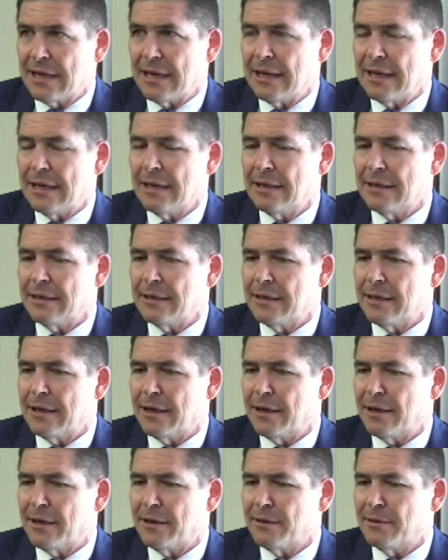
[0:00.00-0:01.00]
and
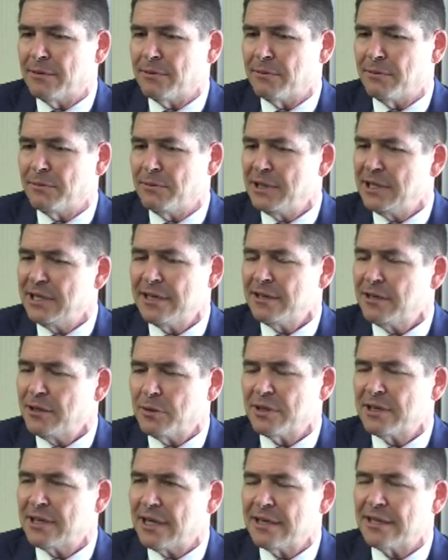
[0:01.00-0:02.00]
uh, we didn't
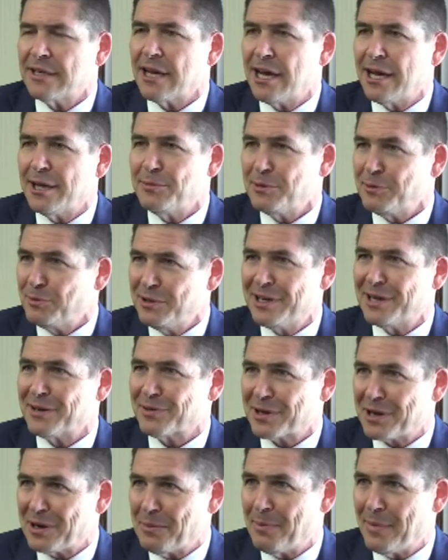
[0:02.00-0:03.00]
know at that time that we'd
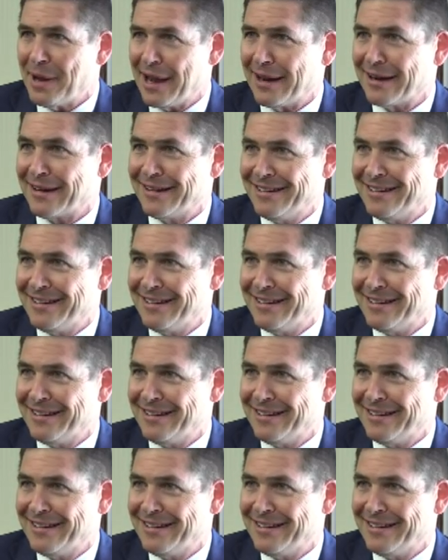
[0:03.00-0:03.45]
ever come back.